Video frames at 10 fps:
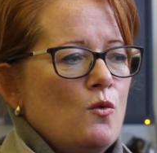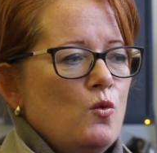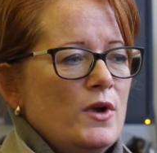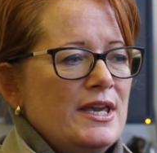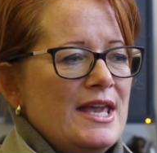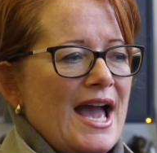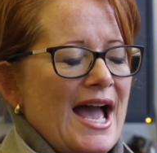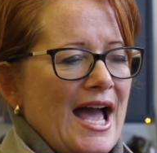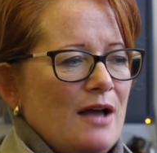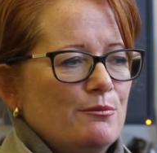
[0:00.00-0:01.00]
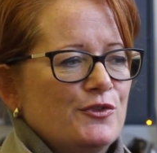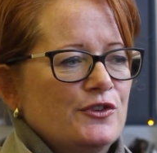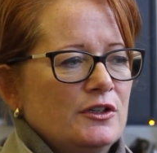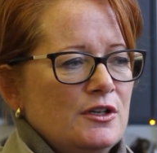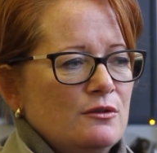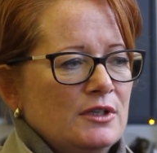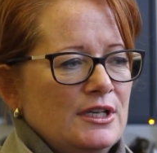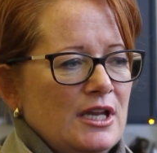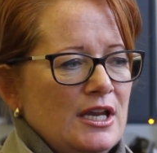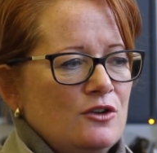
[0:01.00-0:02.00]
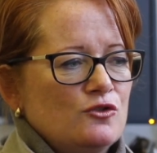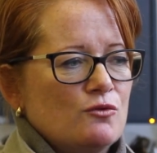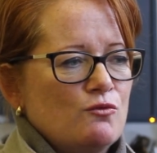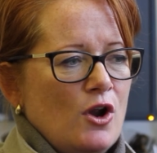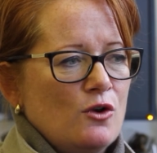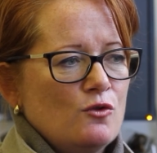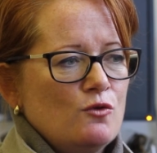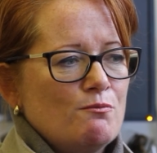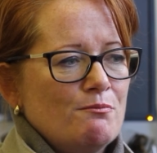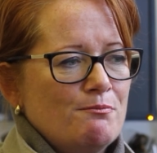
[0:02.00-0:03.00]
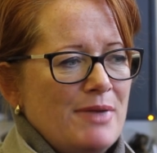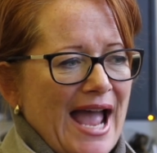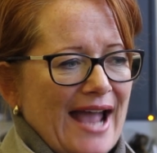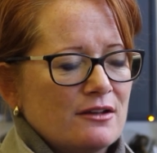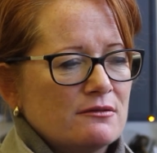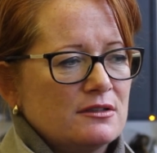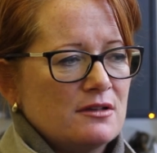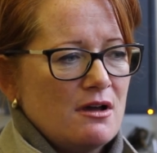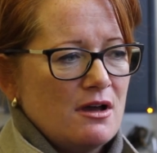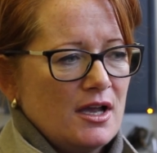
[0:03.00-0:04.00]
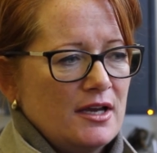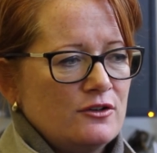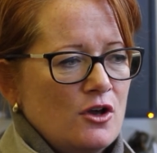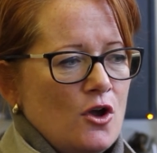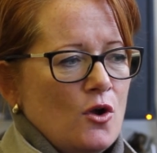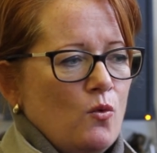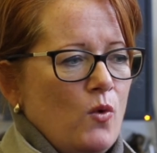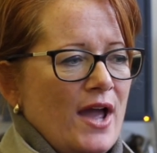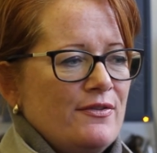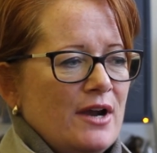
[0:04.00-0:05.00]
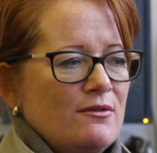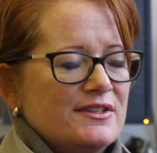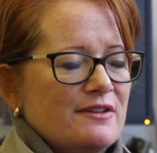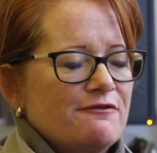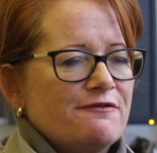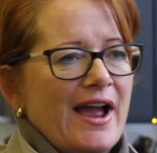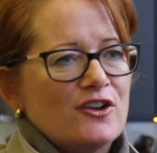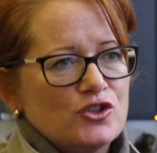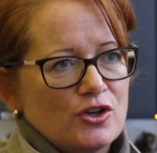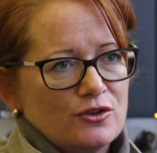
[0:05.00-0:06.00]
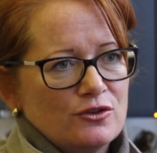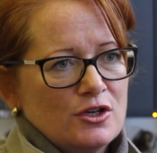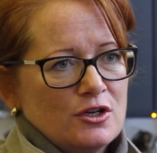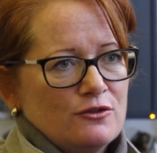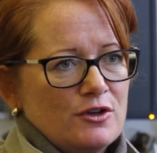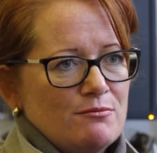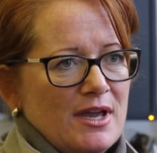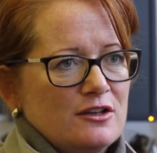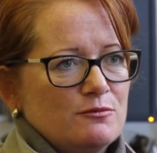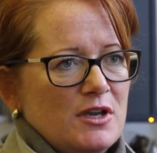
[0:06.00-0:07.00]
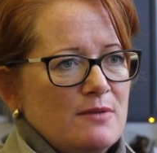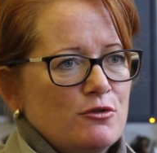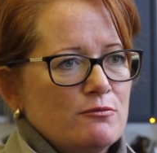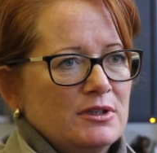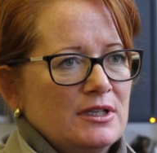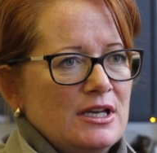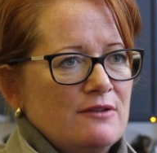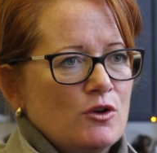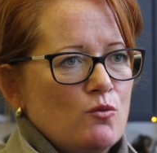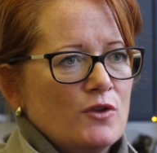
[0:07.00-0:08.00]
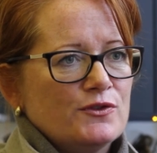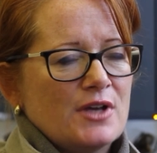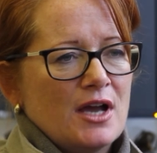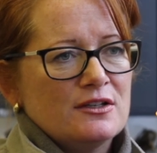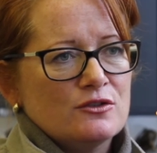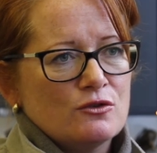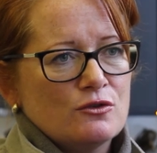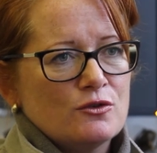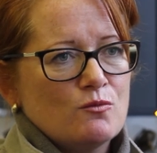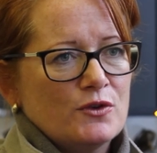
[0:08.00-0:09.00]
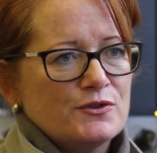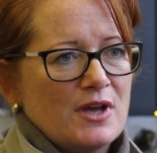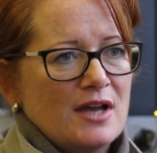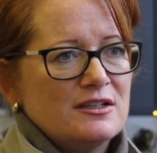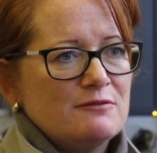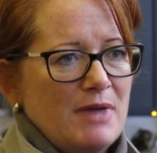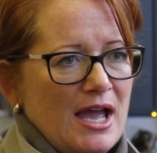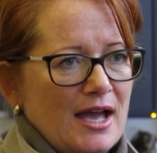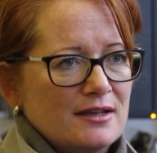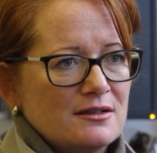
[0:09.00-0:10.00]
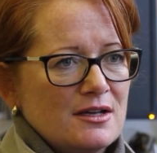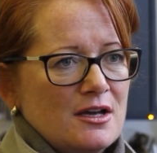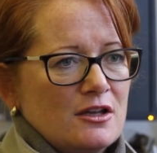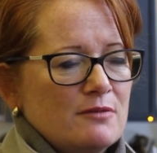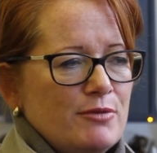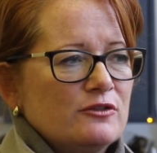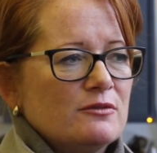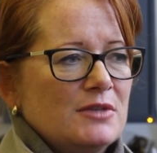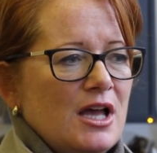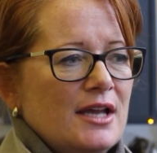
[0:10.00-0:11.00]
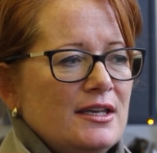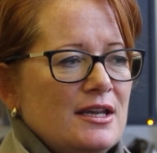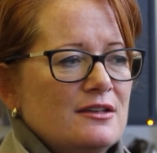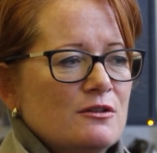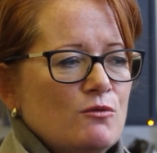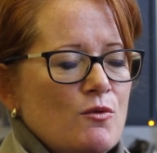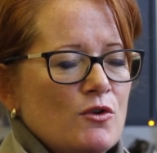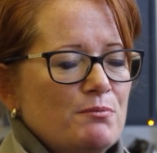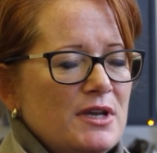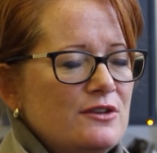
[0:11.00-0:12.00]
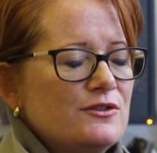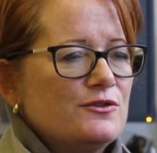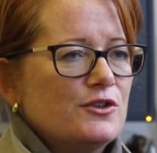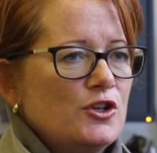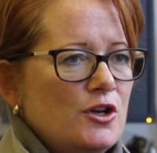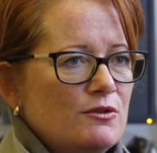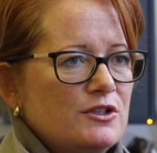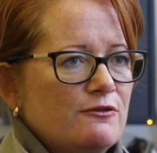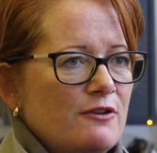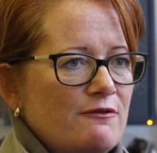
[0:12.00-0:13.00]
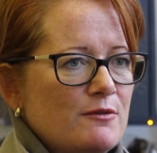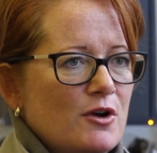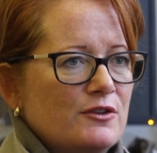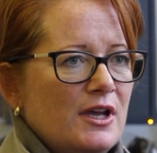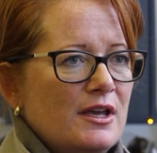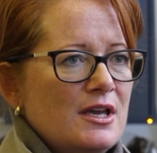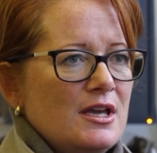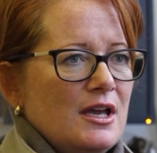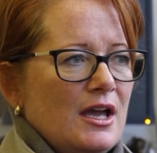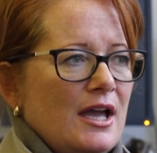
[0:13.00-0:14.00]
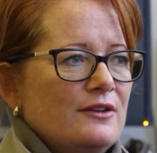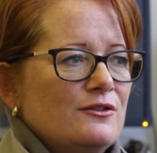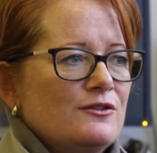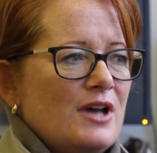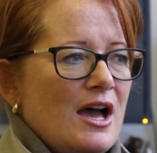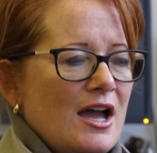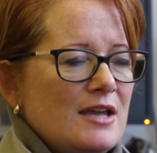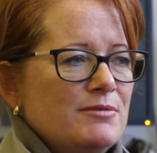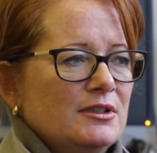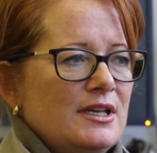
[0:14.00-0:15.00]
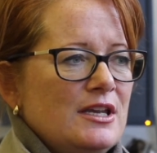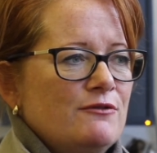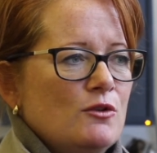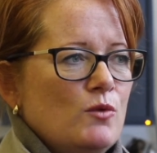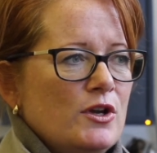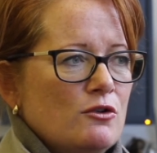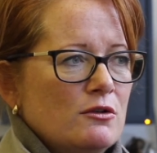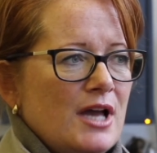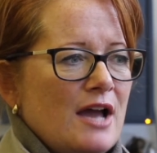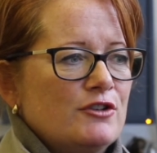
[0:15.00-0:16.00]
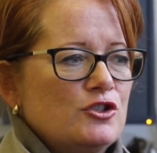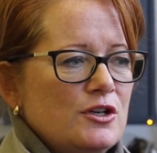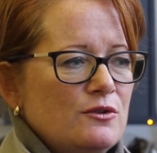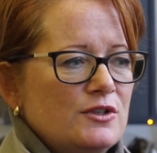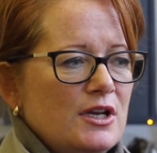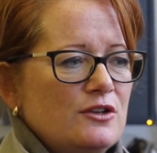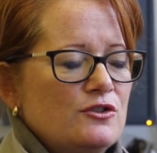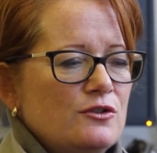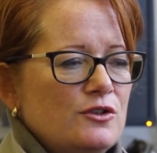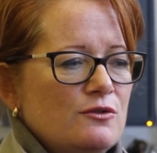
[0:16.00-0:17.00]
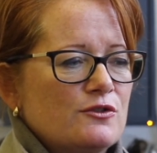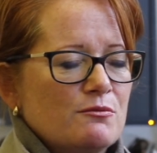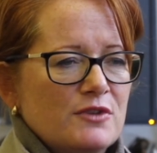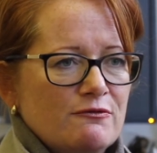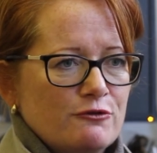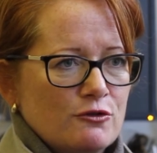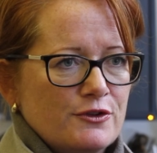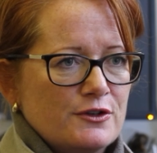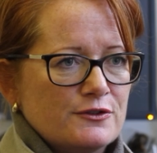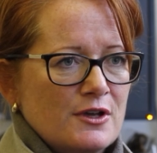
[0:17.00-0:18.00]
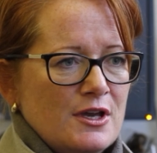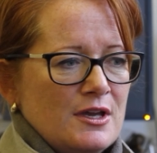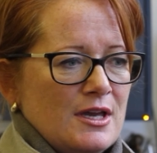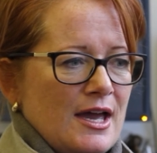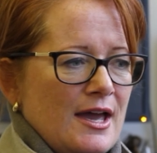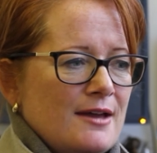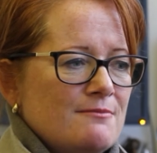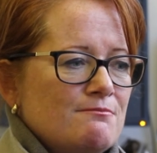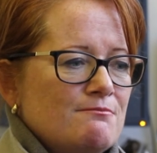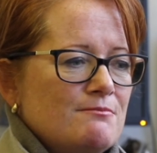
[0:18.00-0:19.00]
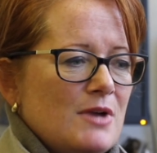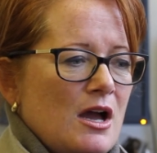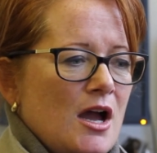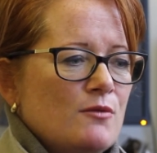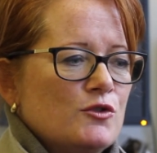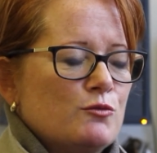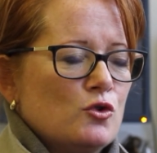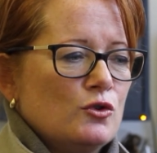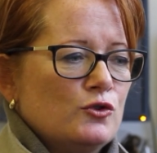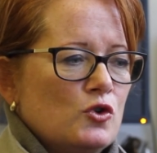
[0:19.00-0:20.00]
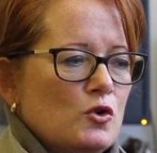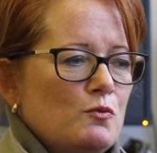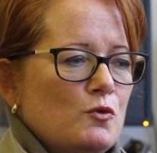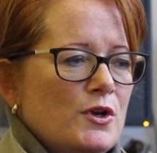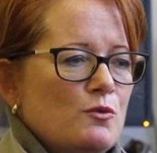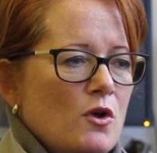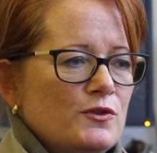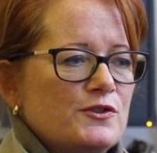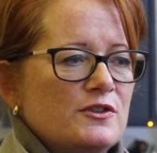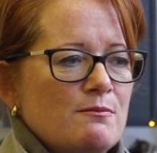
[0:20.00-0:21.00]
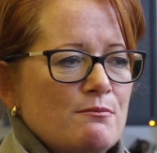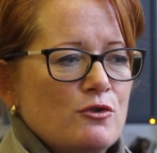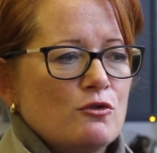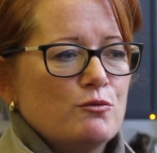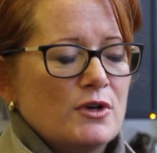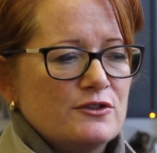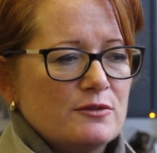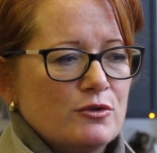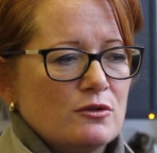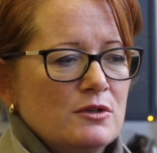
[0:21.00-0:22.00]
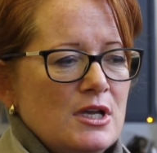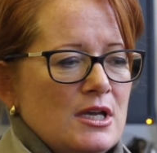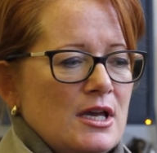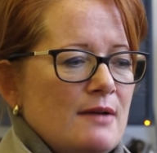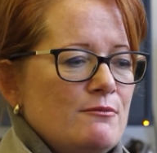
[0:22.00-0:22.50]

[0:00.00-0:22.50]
we absolutely need to row back the tide where there is a fashion that makes people believe that one side is good and one side is bad. The bottom line is that we want peace and security for everybody. And I believe that we all have a duty to do something for others. I was brought up with one simple principle. I'm